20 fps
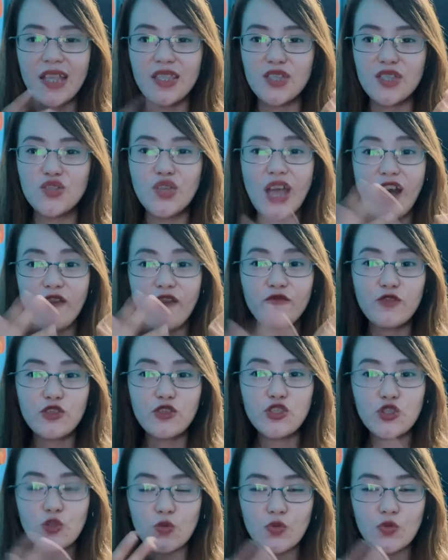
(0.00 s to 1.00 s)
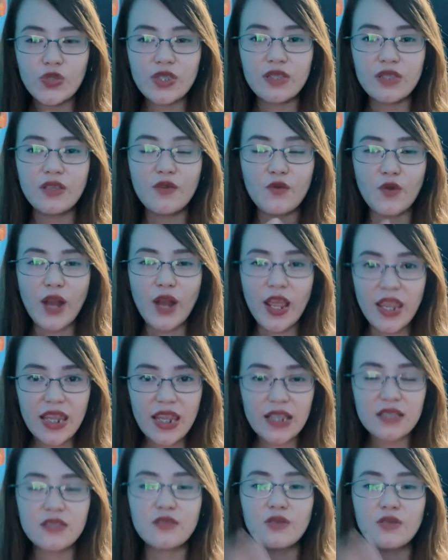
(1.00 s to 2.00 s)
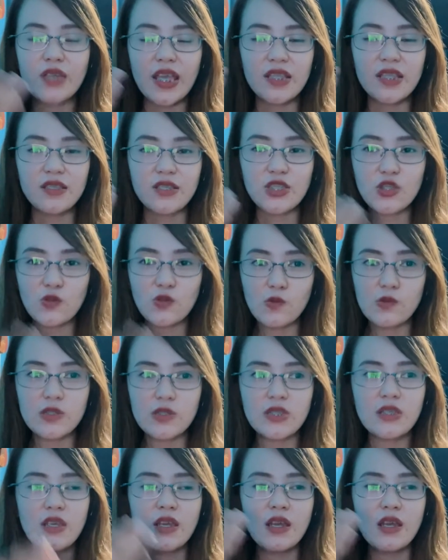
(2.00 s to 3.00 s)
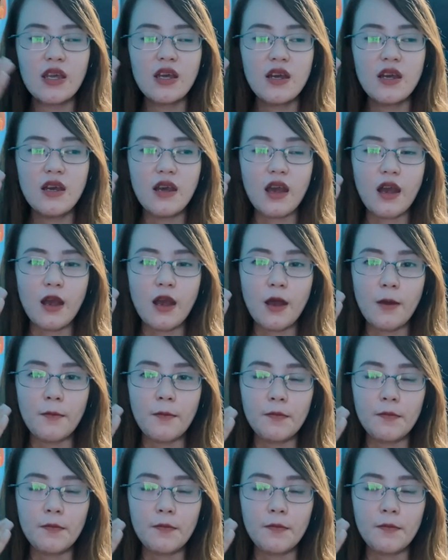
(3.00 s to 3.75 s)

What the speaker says: then you have to choose the right and the suit, a